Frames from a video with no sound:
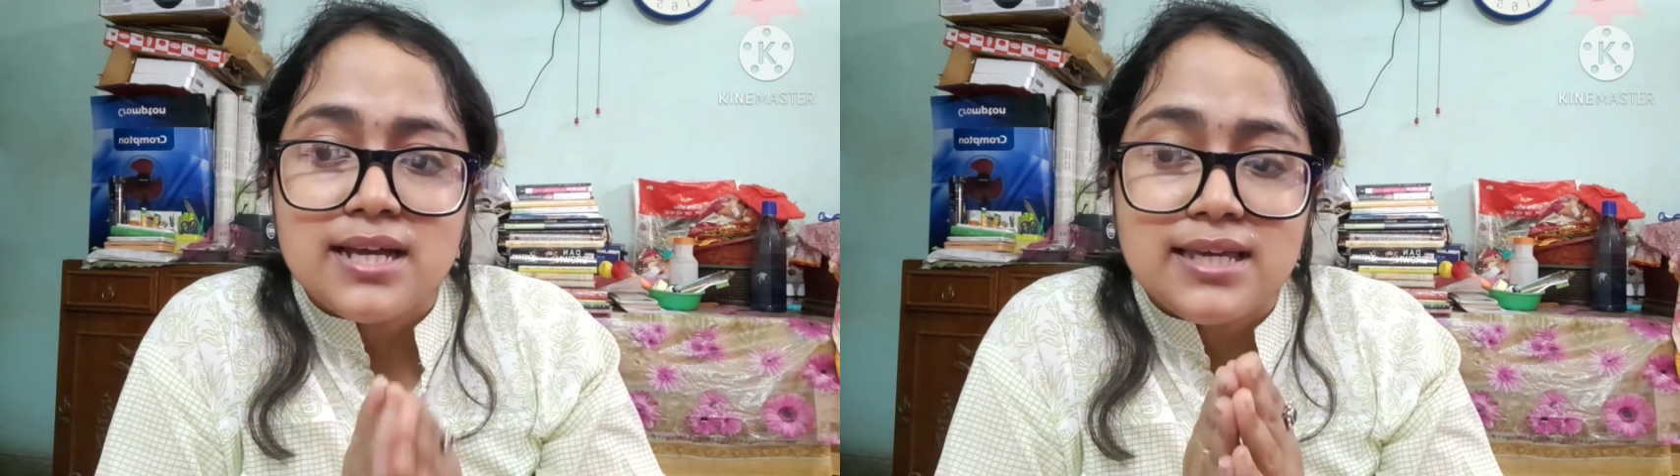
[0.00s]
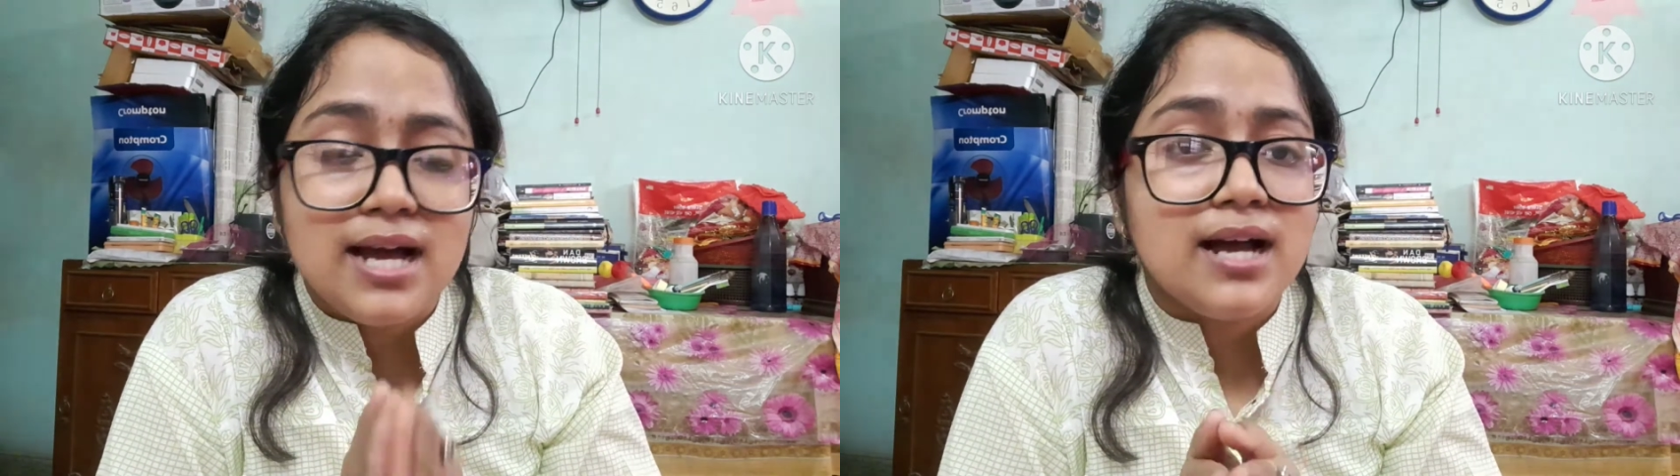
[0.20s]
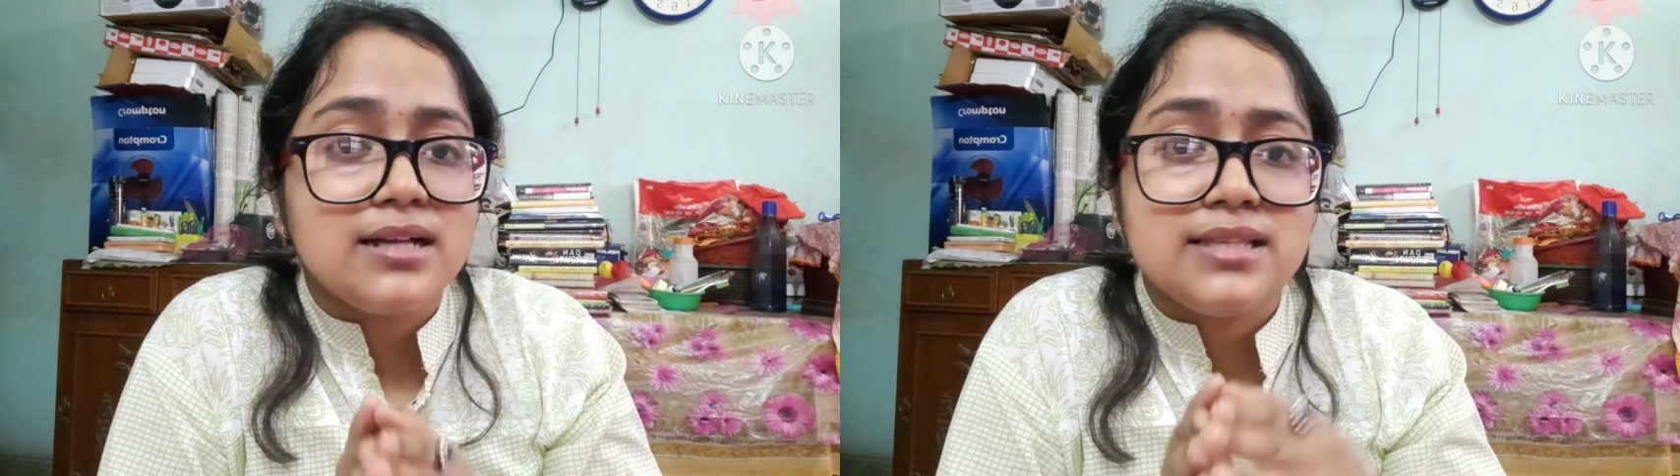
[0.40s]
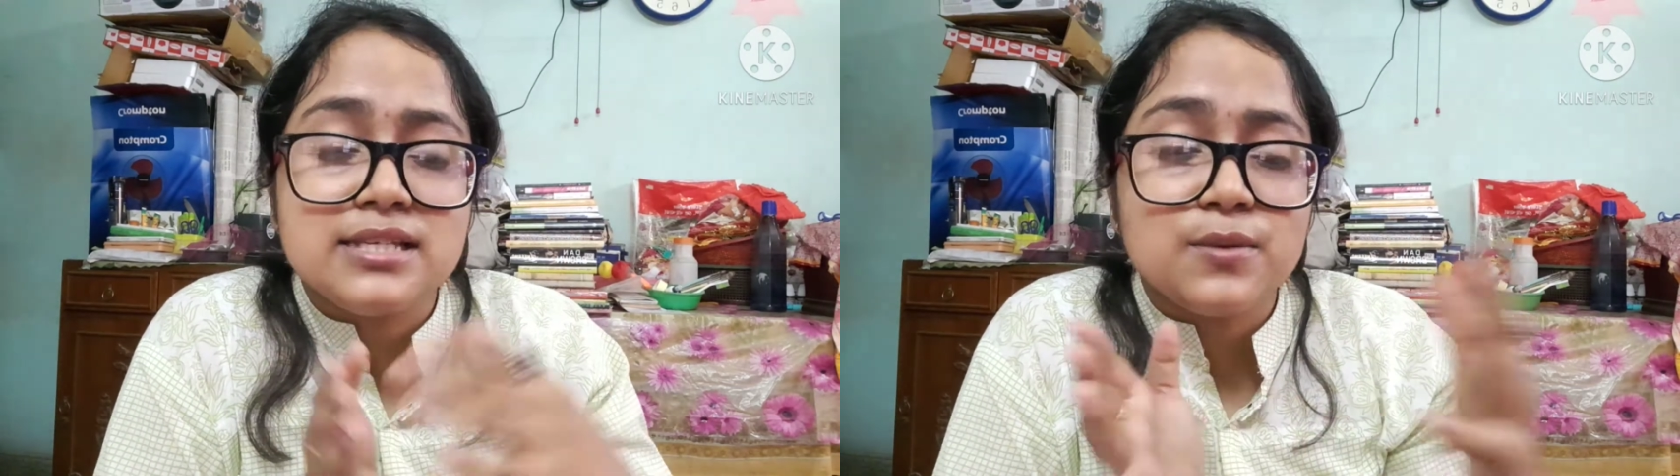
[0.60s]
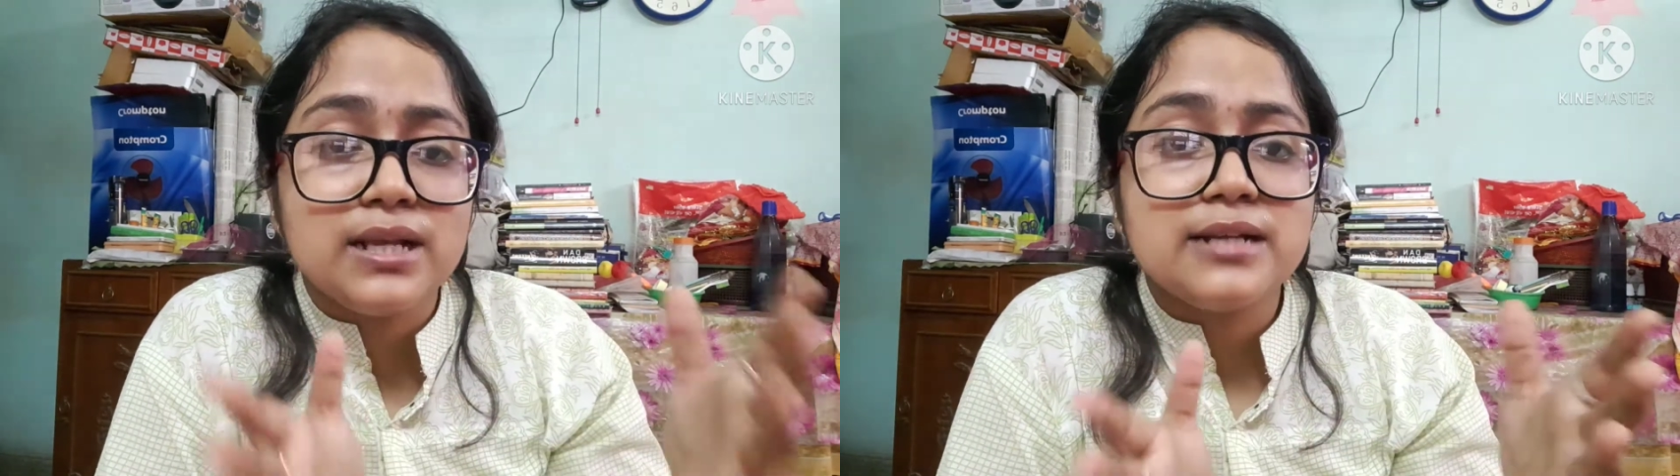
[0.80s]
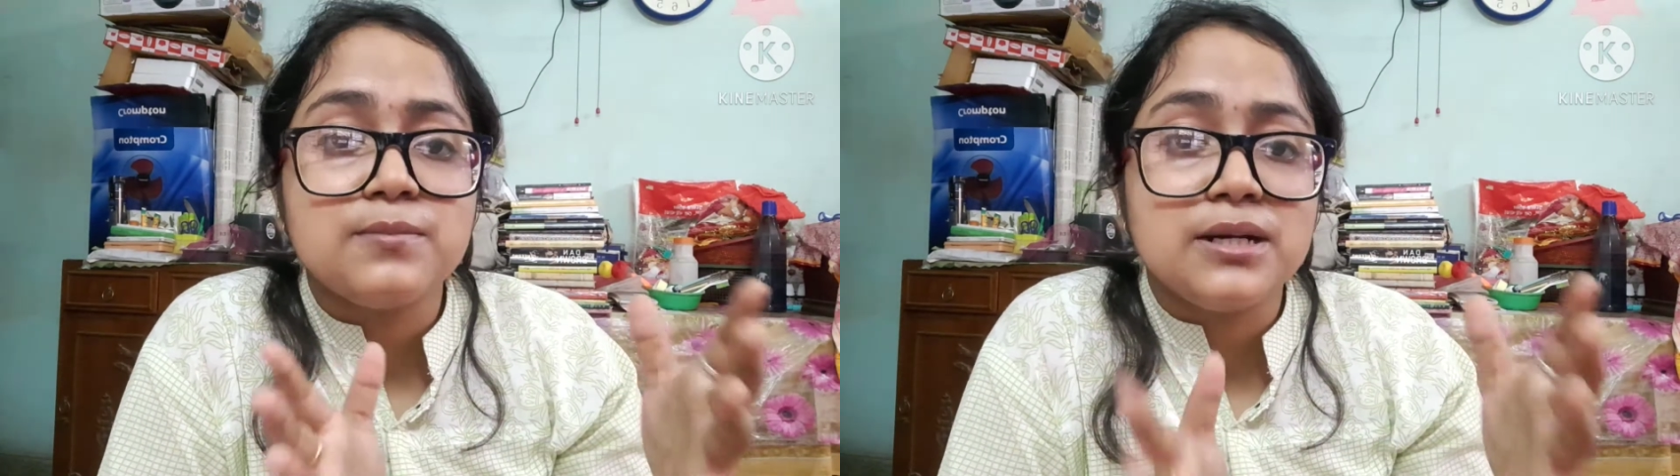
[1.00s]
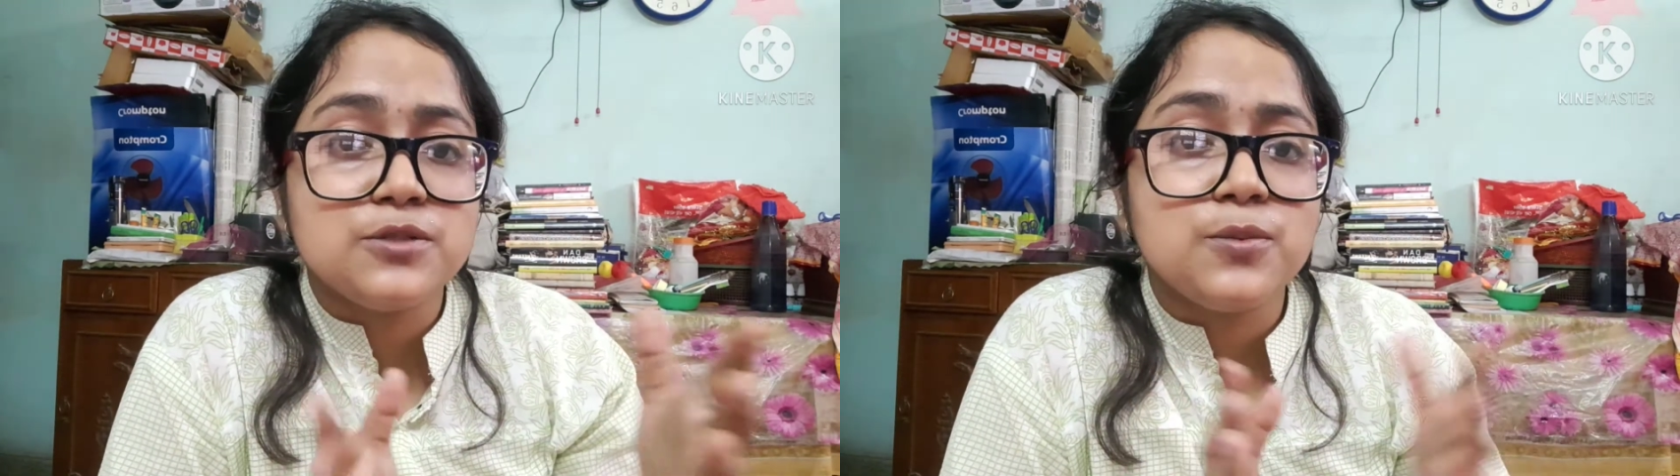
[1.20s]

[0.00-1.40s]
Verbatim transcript: yeah things will get much